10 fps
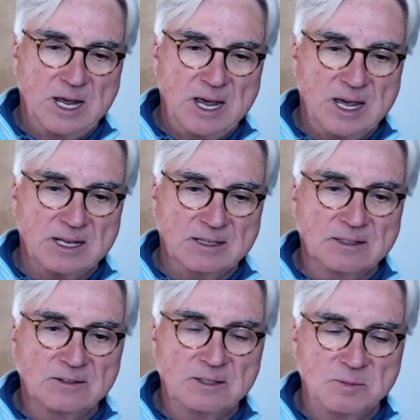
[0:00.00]

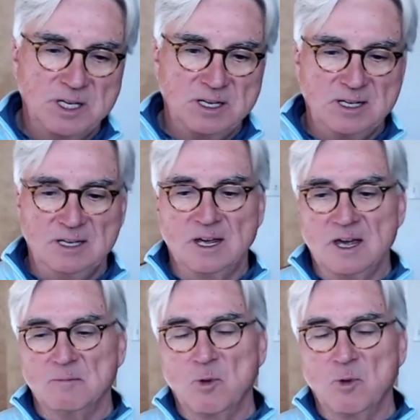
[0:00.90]
and to be uh,